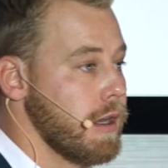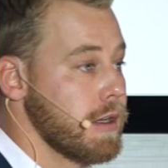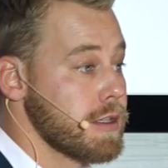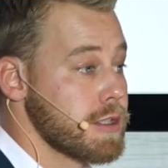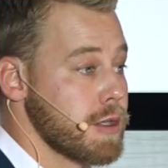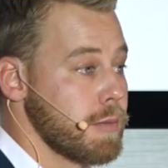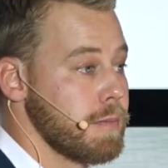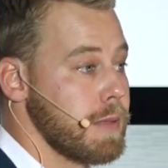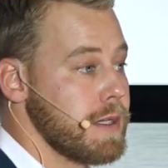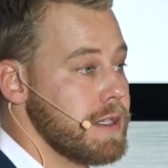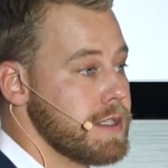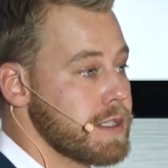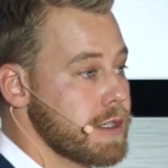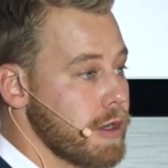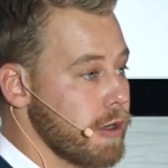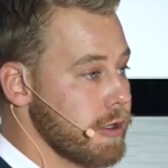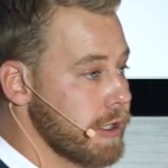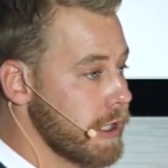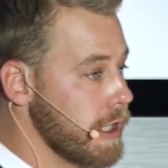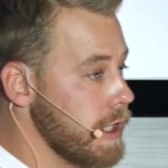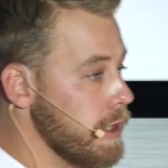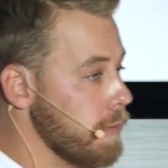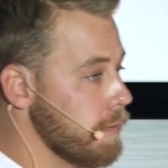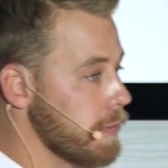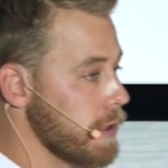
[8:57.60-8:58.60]
So please go and
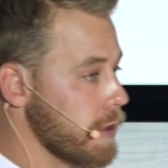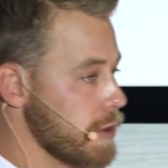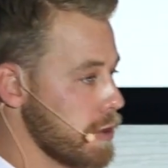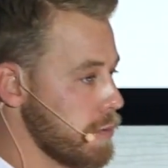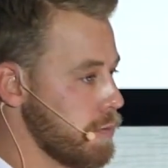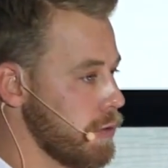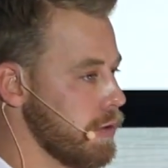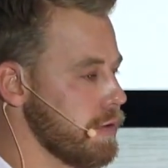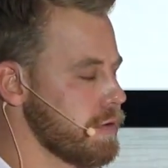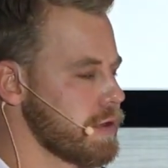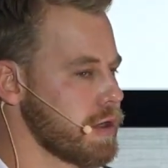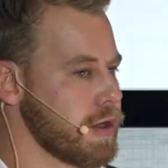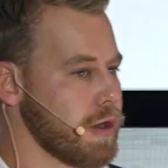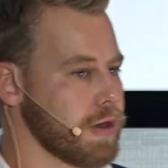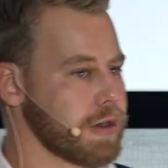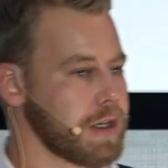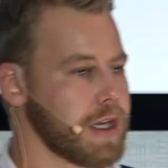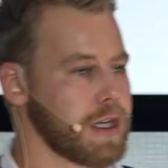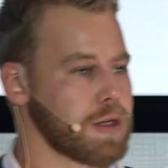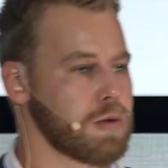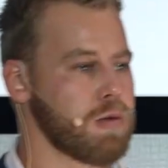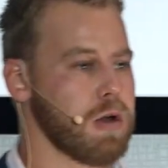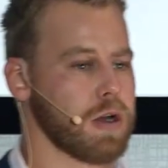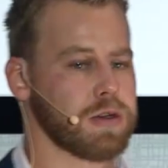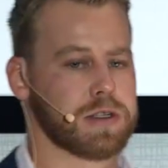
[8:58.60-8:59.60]
keep those proofs. Go and
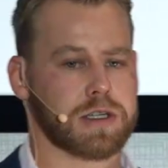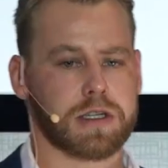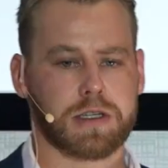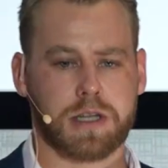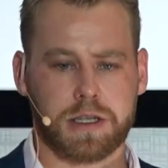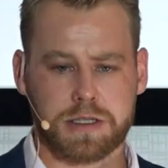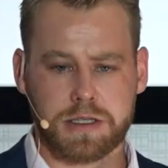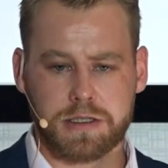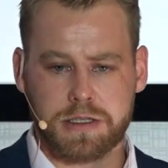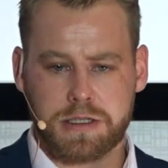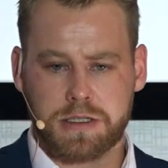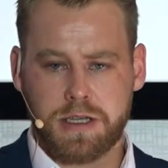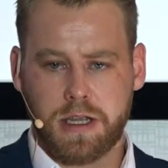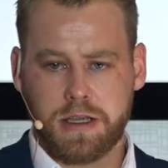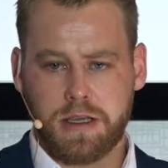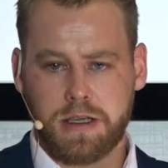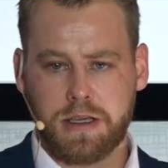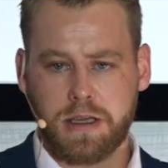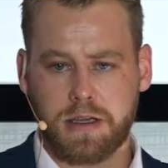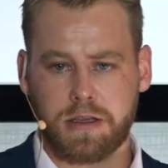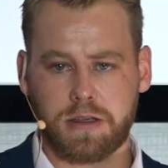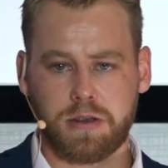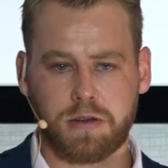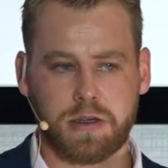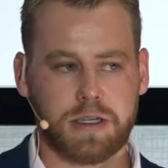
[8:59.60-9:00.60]
get quotes. It doesn't say
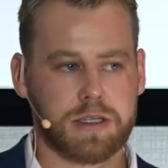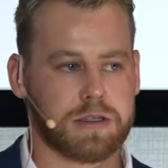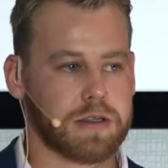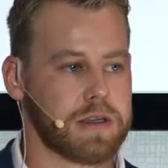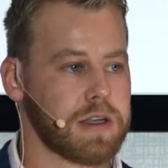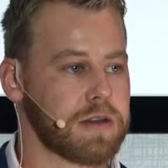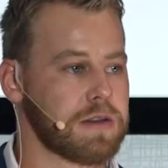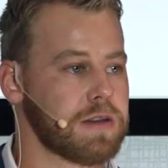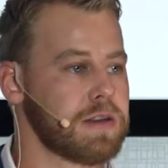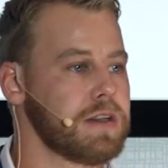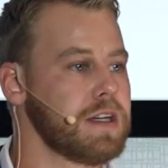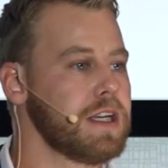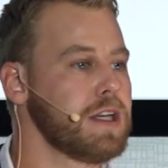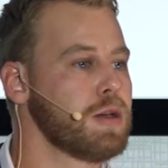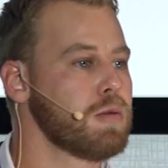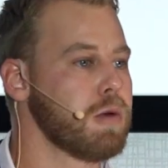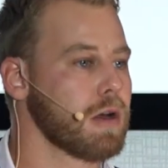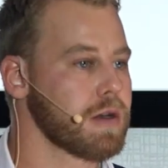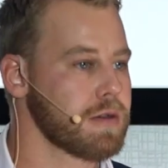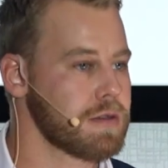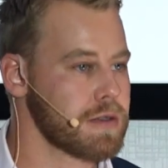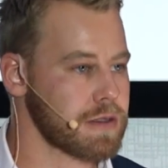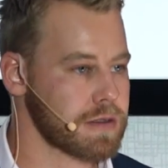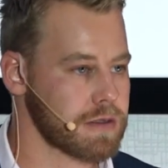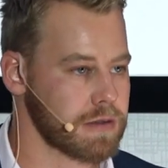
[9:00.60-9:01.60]
here you need to get 3
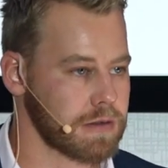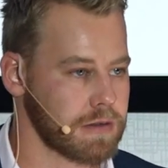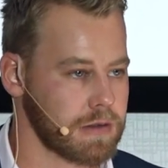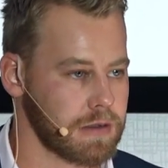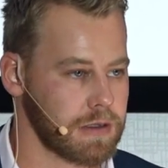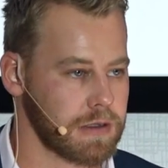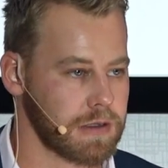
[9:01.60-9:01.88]
quotes.